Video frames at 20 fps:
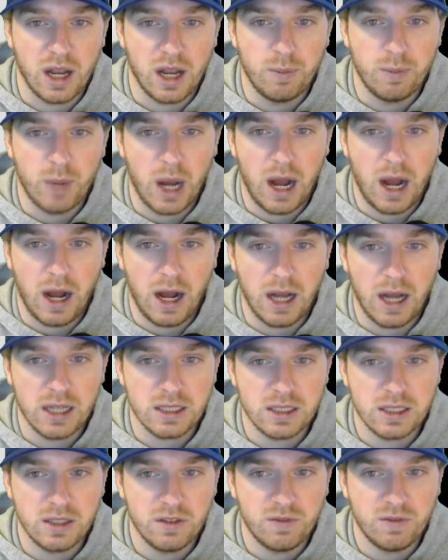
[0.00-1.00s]
a
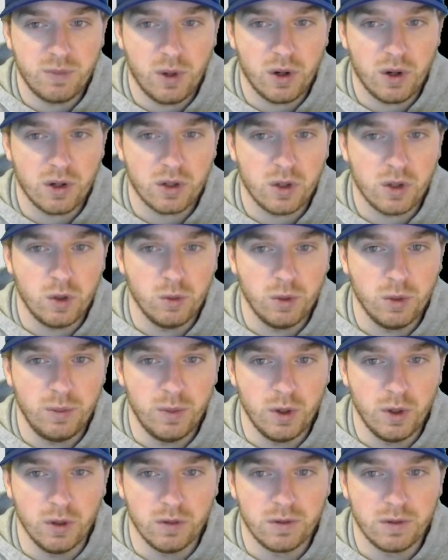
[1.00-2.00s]
positive particle would
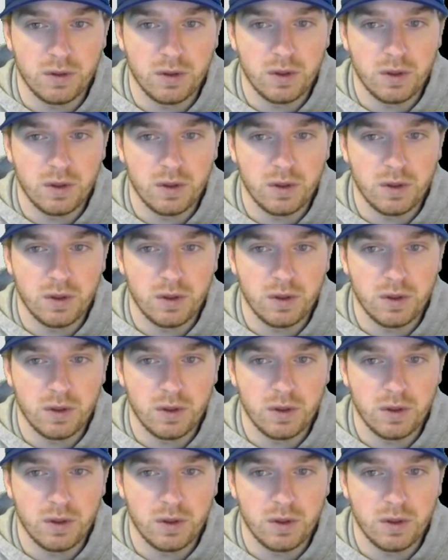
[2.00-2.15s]
move.